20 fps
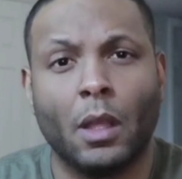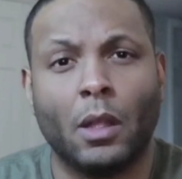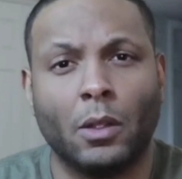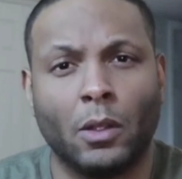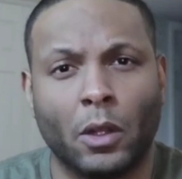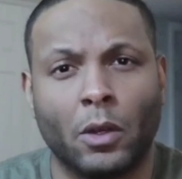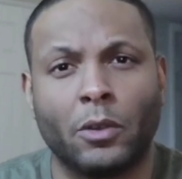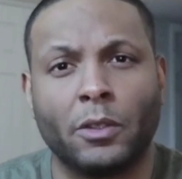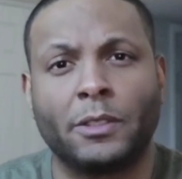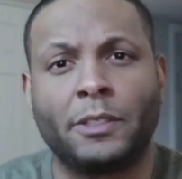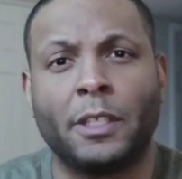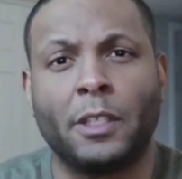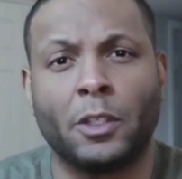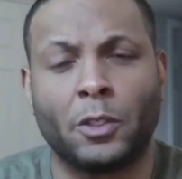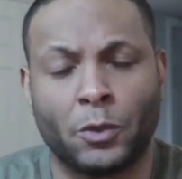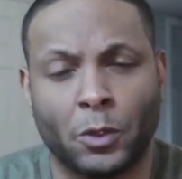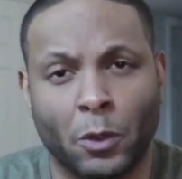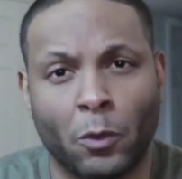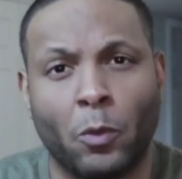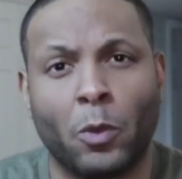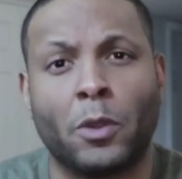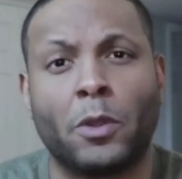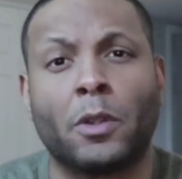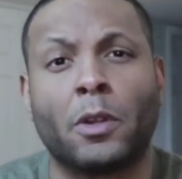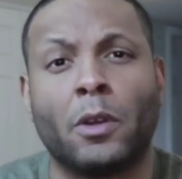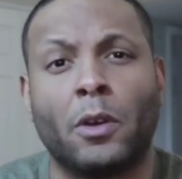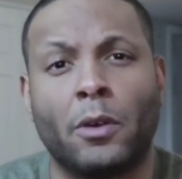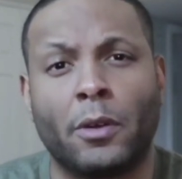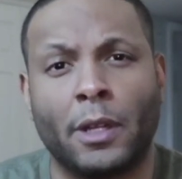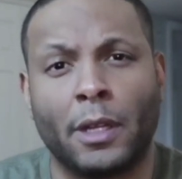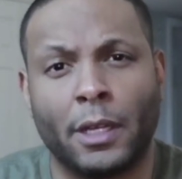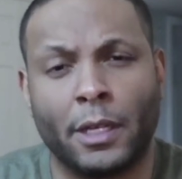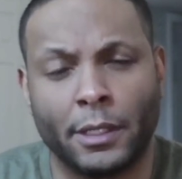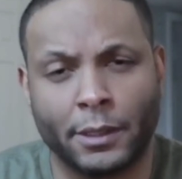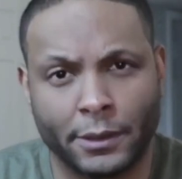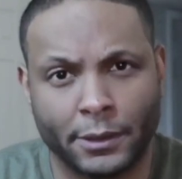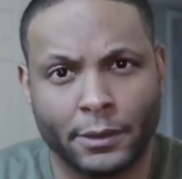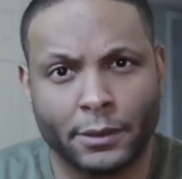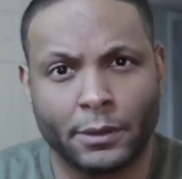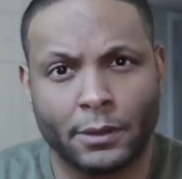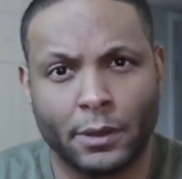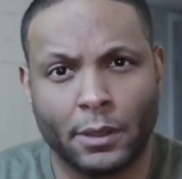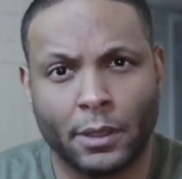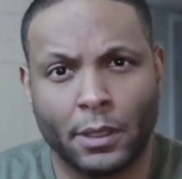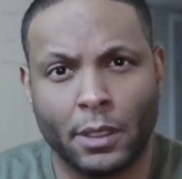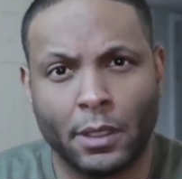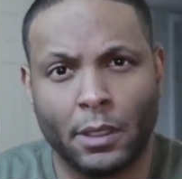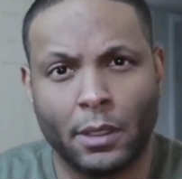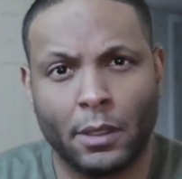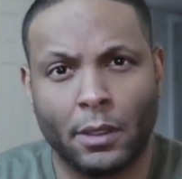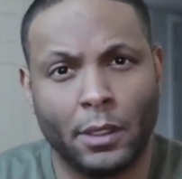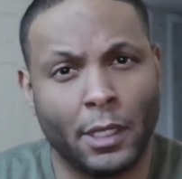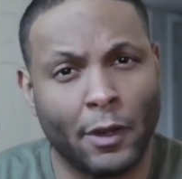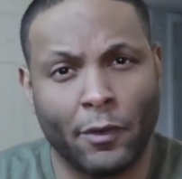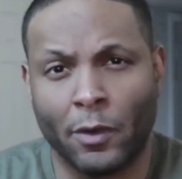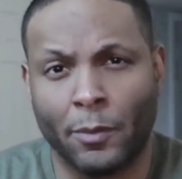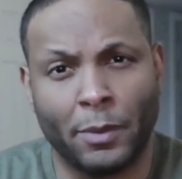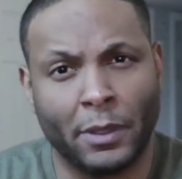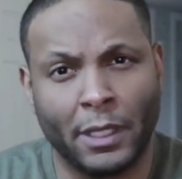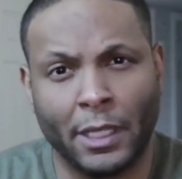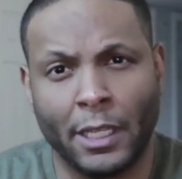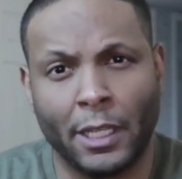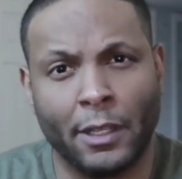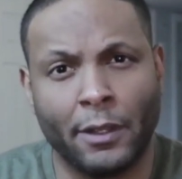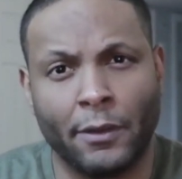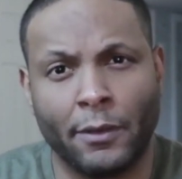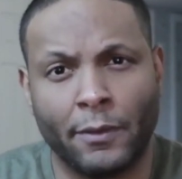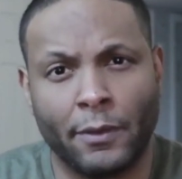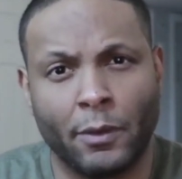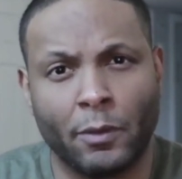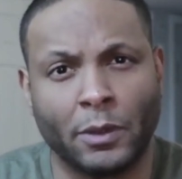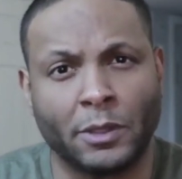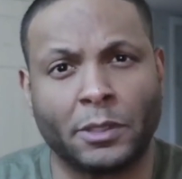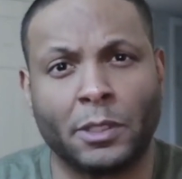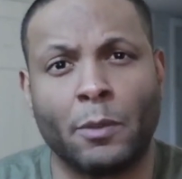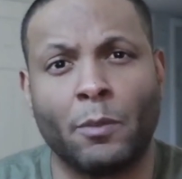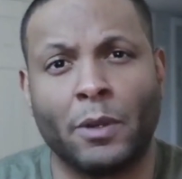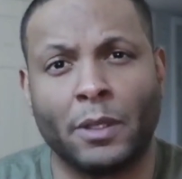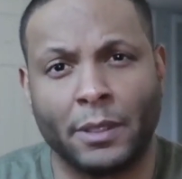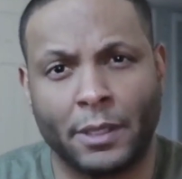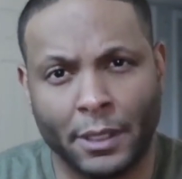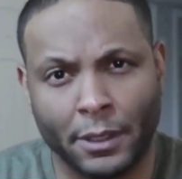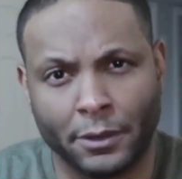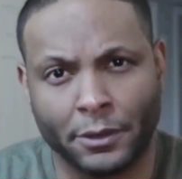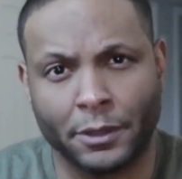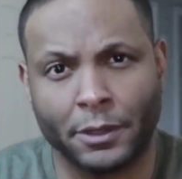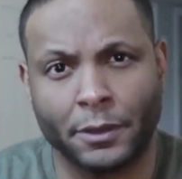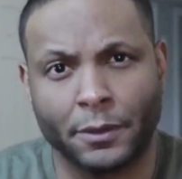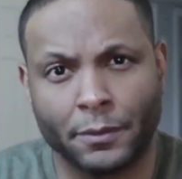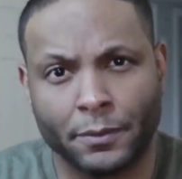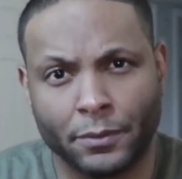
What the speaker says: Learn to see the truth with your own eyes. Never believe what someone tells you.